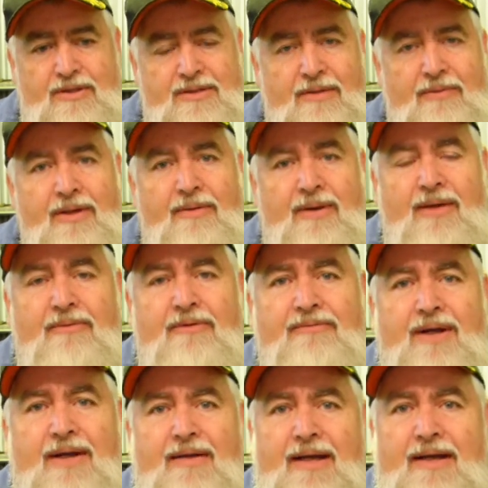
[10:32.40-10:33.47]
So anyway,
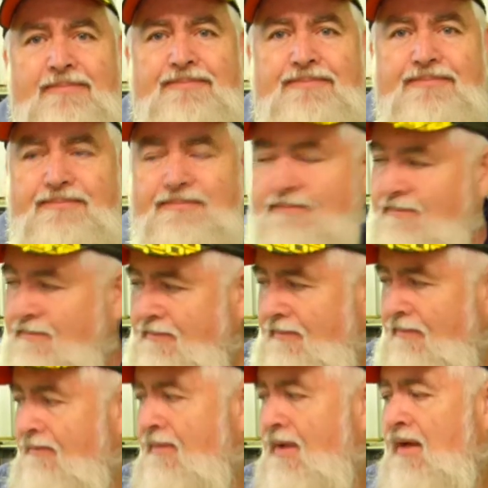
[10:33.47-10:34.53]
we've done that.
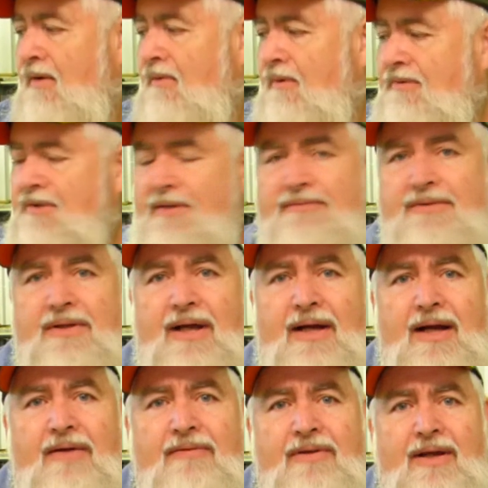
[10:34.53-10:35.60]
We've shifted that
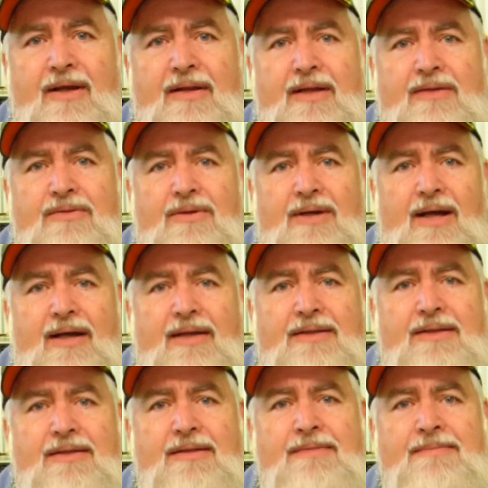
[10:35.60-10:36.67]
over there. That took
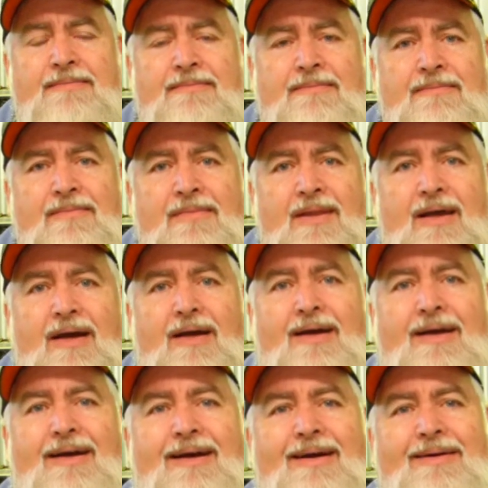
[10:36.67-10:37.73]
ages. Yeah,
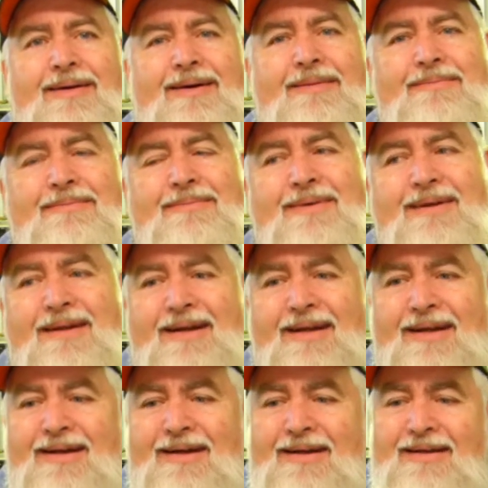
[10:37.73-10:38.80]

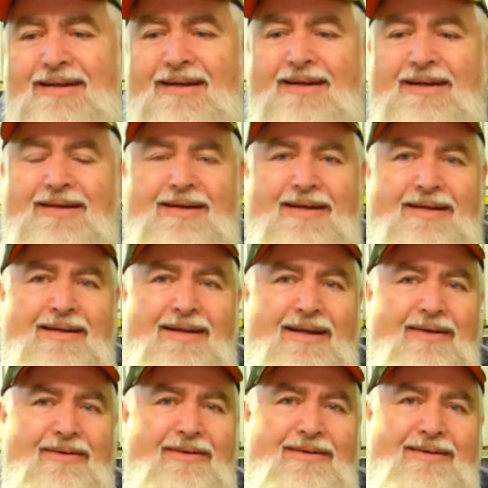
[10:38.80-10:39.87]
getting
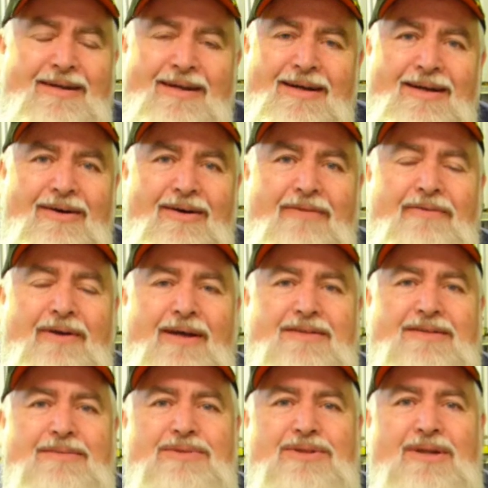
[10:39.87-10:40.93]
there. I
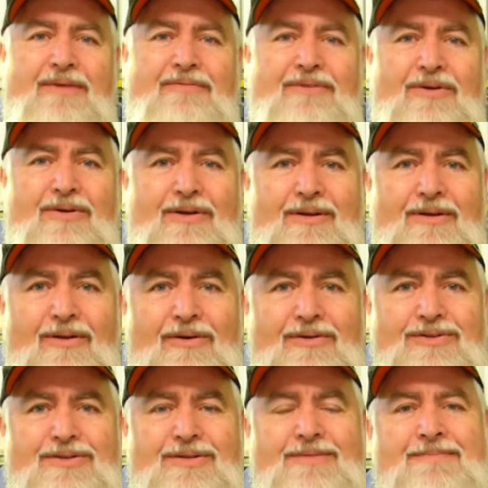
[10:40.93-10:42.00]
found some stuff that I'd
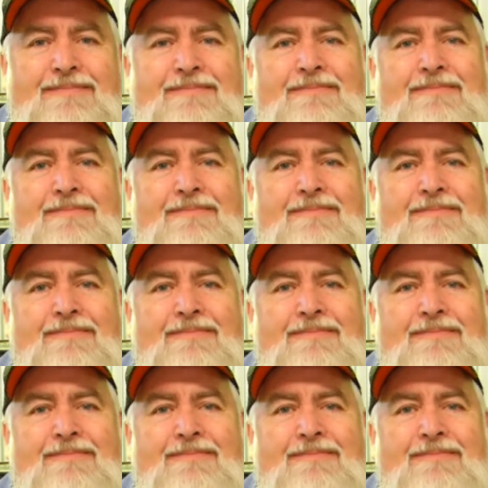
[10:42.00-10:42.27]
lost